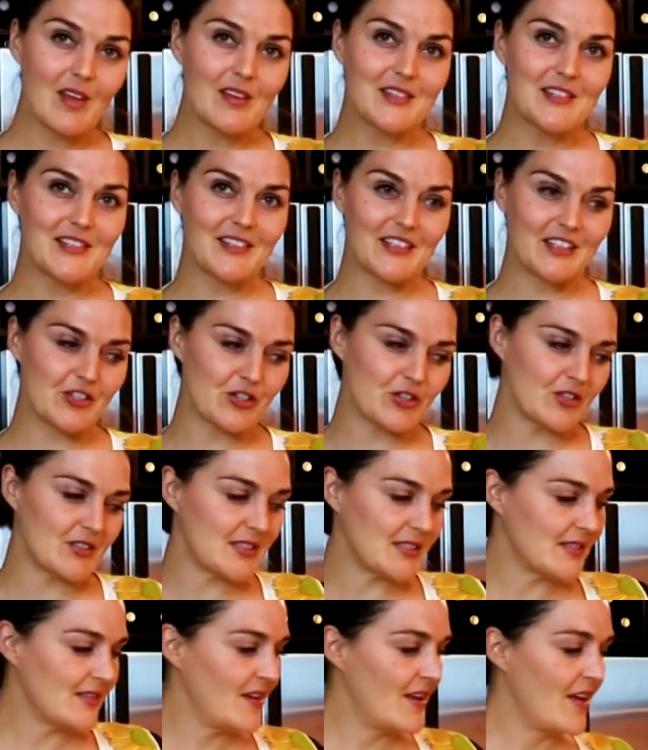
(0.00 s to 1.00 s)

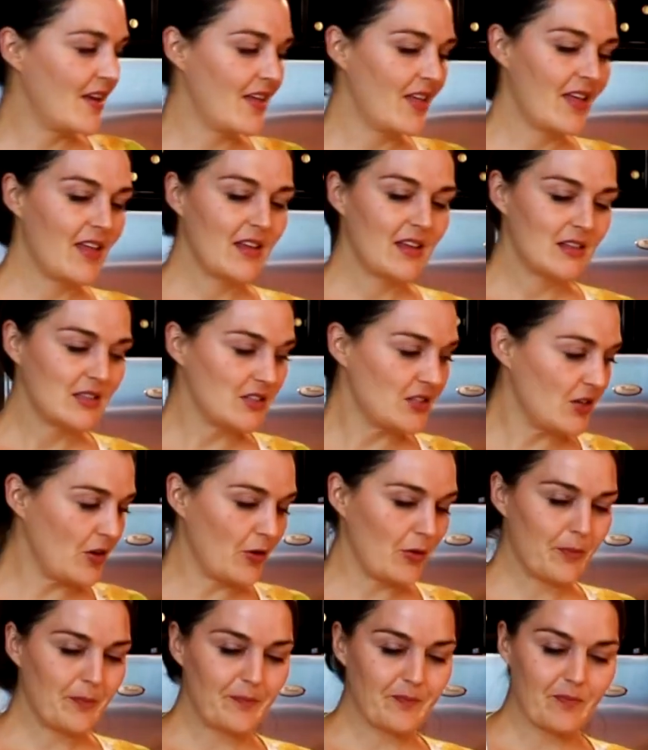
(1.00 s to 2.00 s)
Delicious.
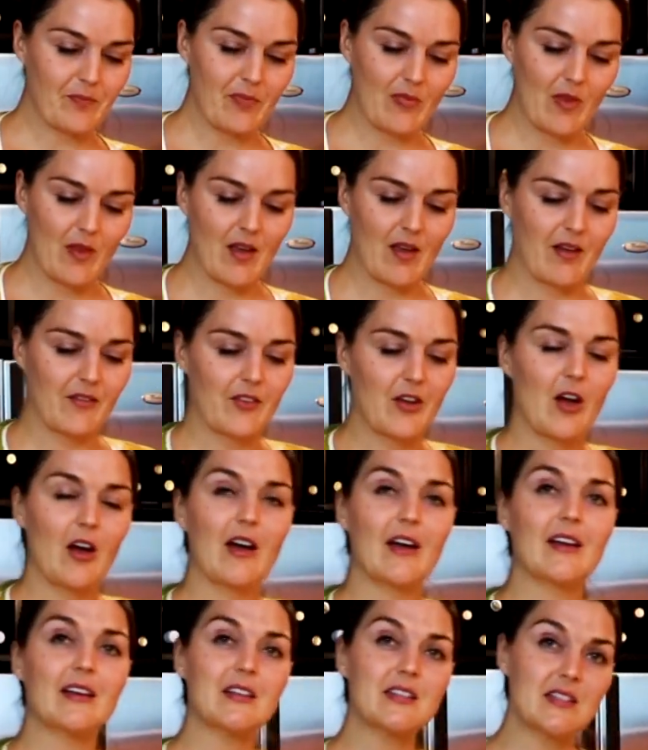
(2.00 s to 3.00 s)
So I've
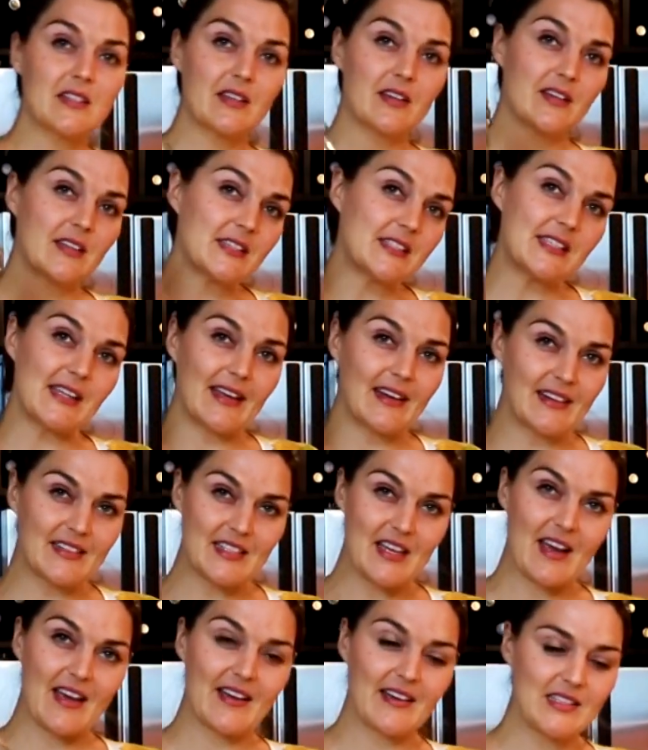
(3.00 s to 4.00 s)
got
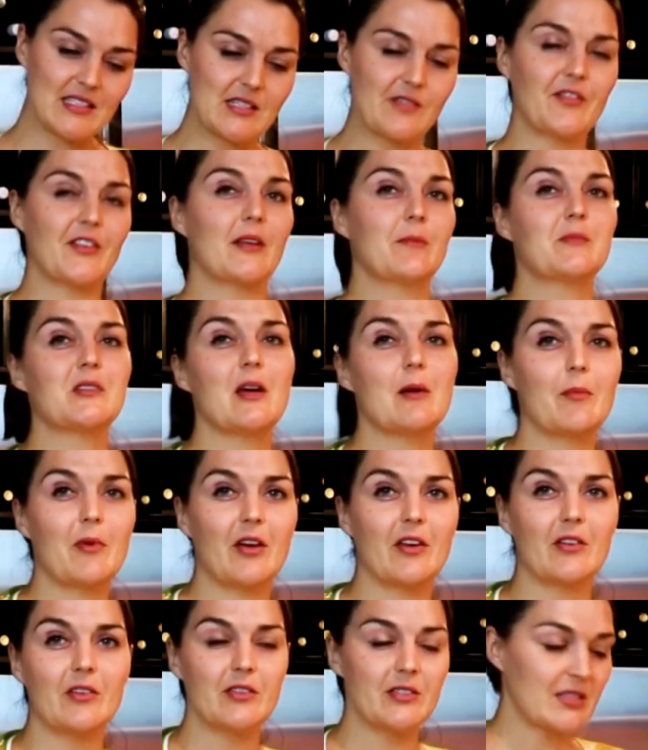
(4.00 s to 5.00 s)
sanitized flip top
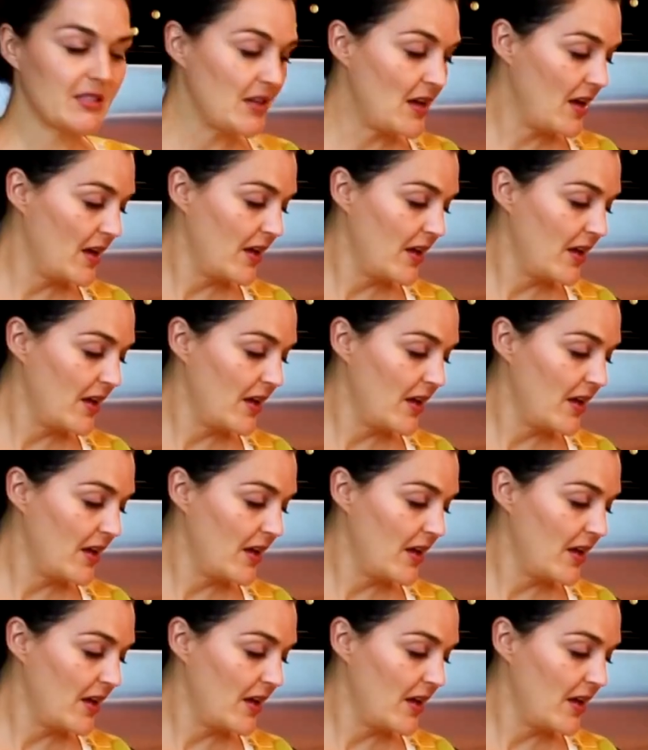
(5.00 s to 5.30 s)
bottles.